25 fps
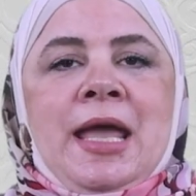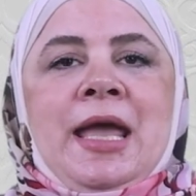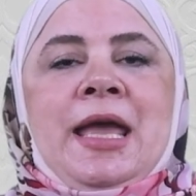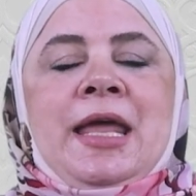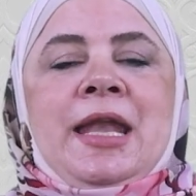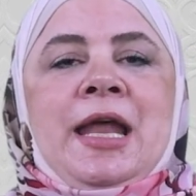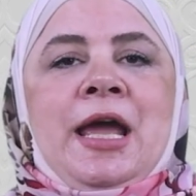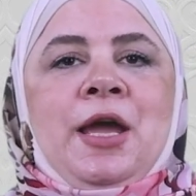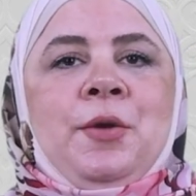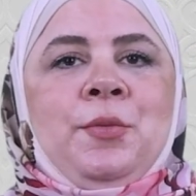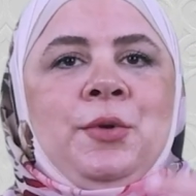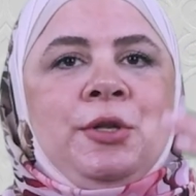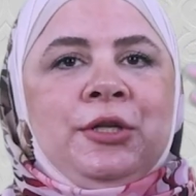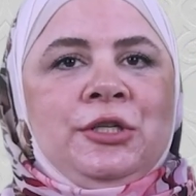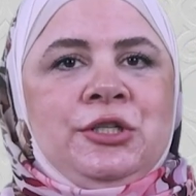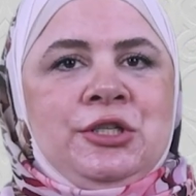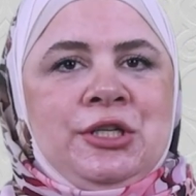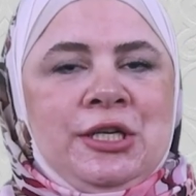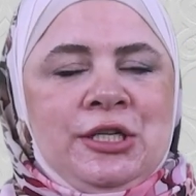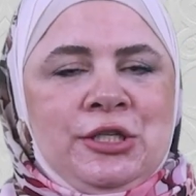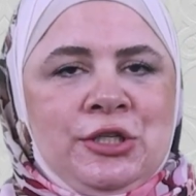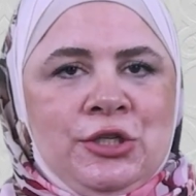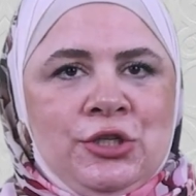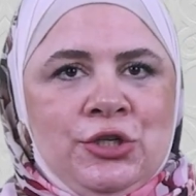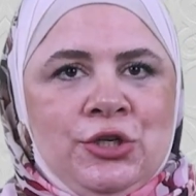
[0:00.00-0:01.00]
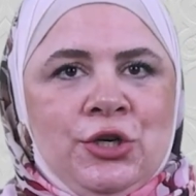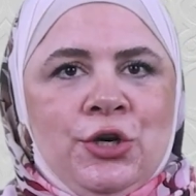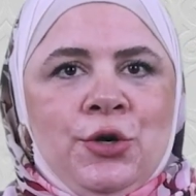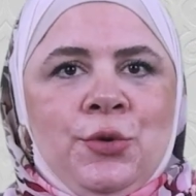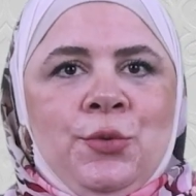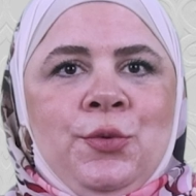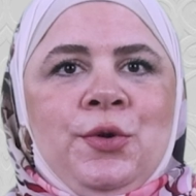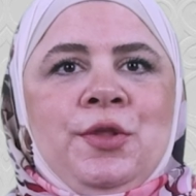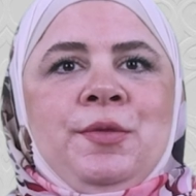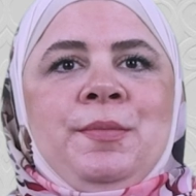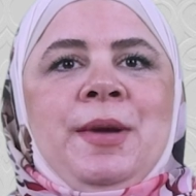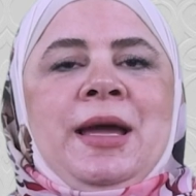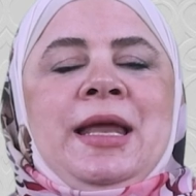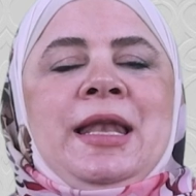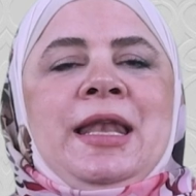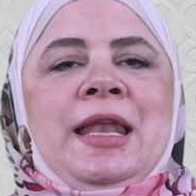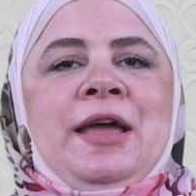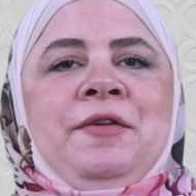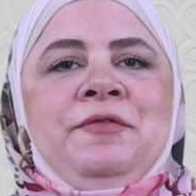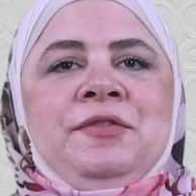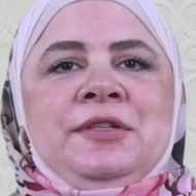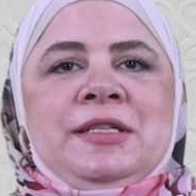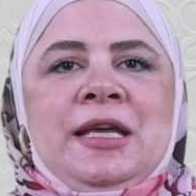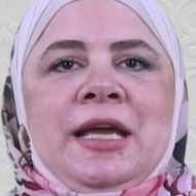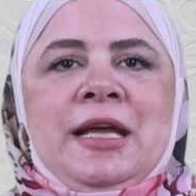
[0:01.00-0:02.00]
And I will gesture with my
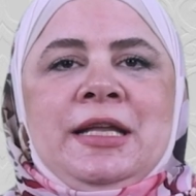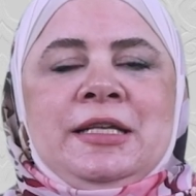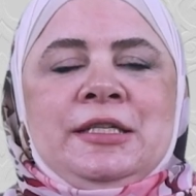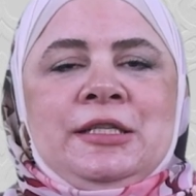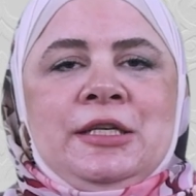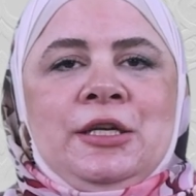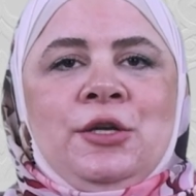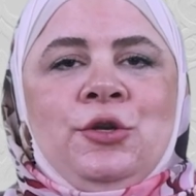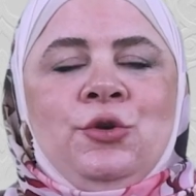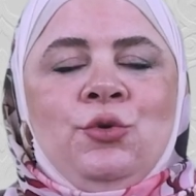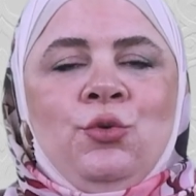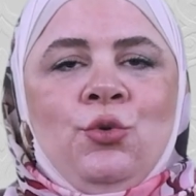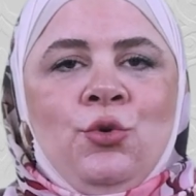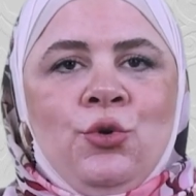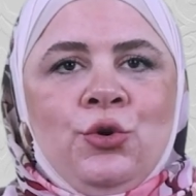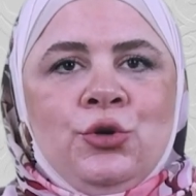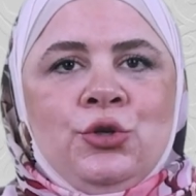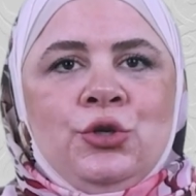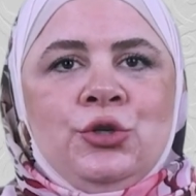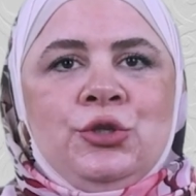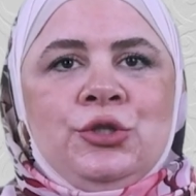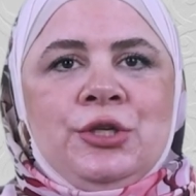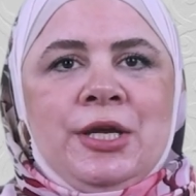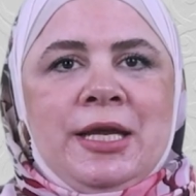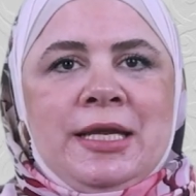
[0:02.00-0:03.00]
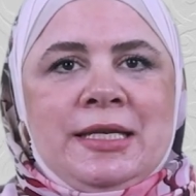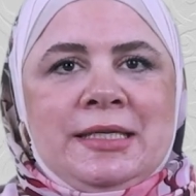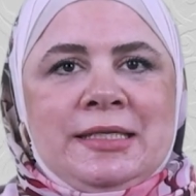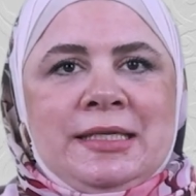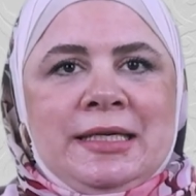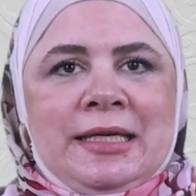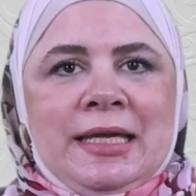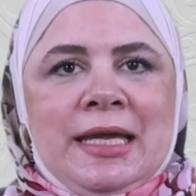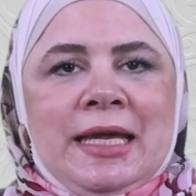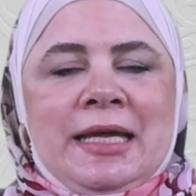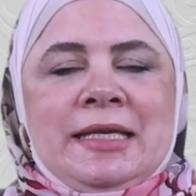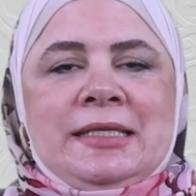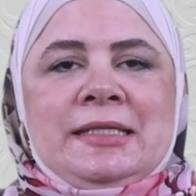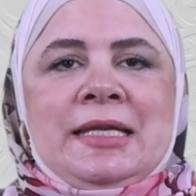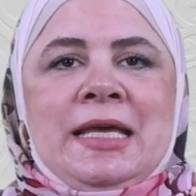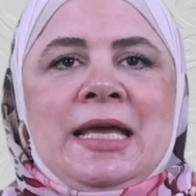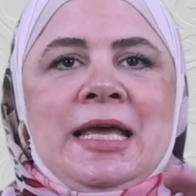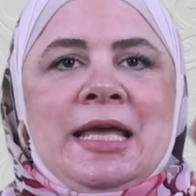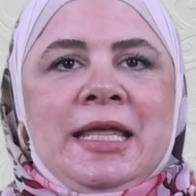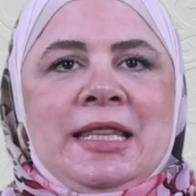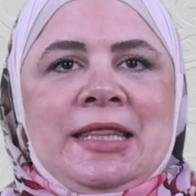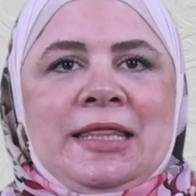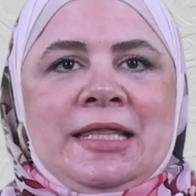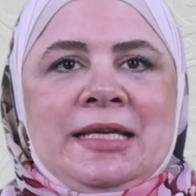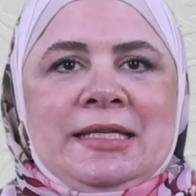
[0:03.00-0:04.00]
left hand in order to indicate
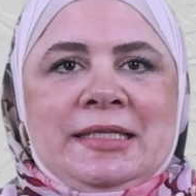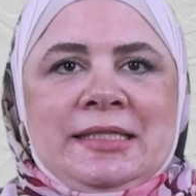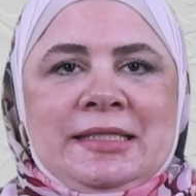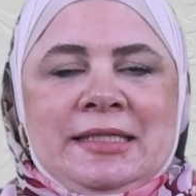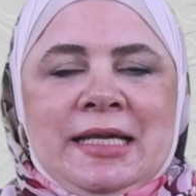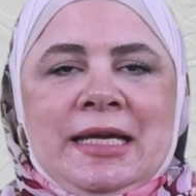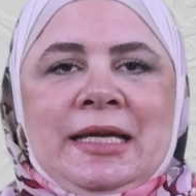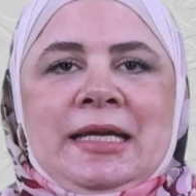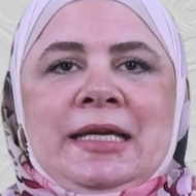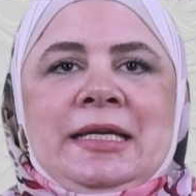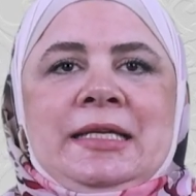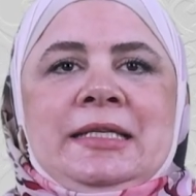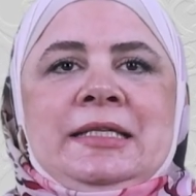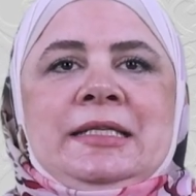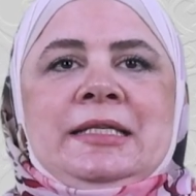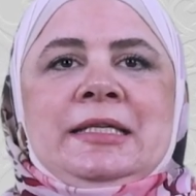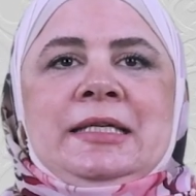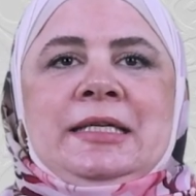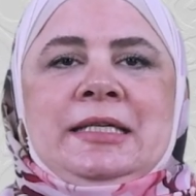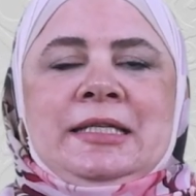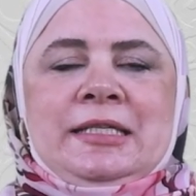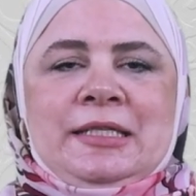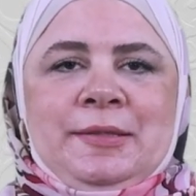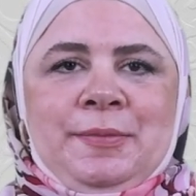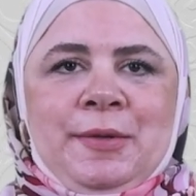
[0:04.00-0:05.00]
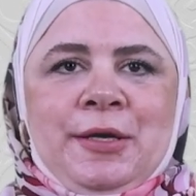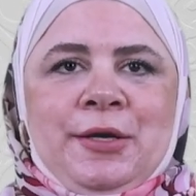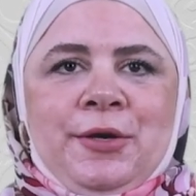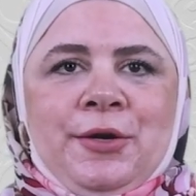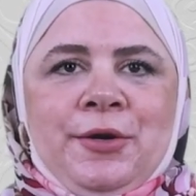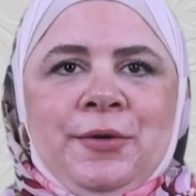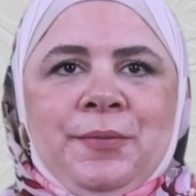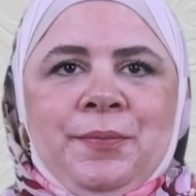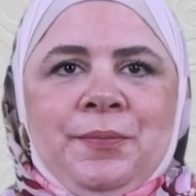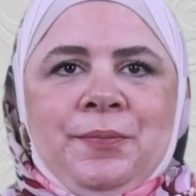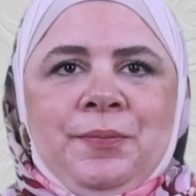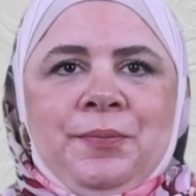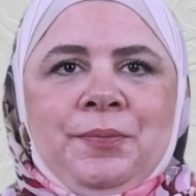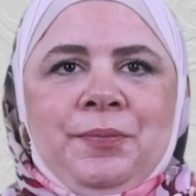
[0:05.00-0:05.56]
the second speaker.